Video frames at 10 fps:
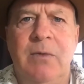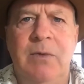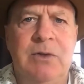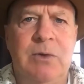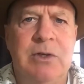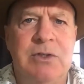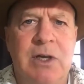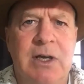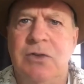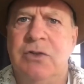with doing your
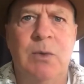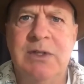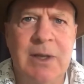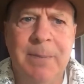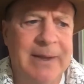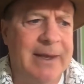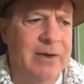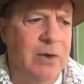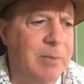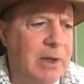science or doing something at
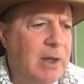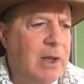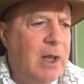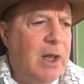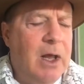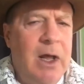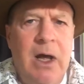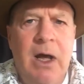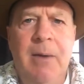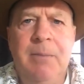
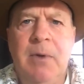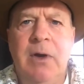home.